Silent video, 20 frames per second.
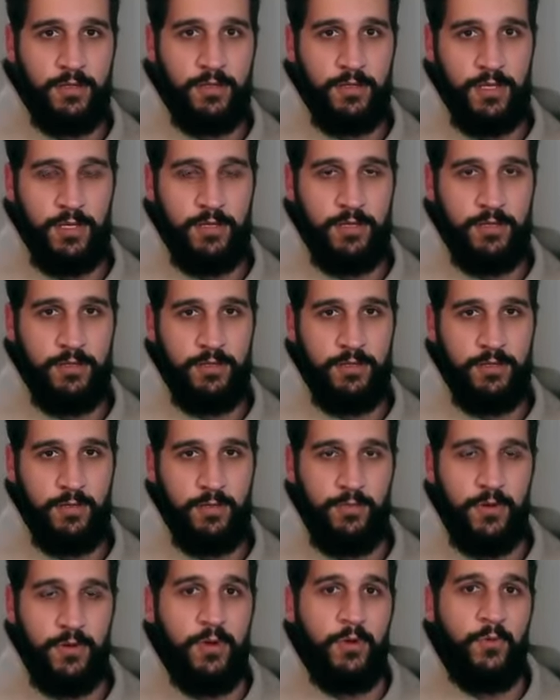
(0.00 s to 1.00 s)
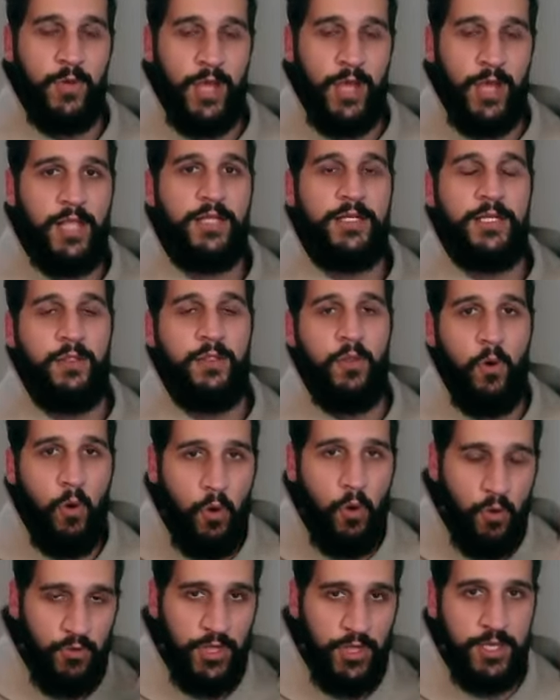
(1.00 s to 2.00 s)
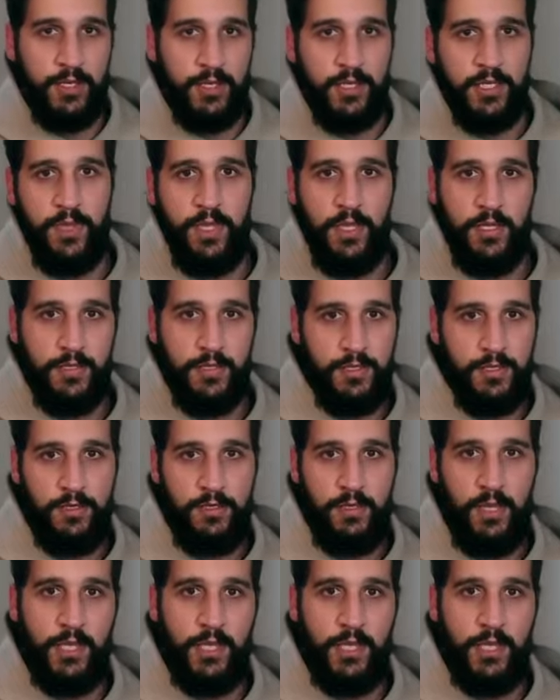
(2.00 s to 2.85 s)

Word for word: Okay. But in reality, the whole thing expands.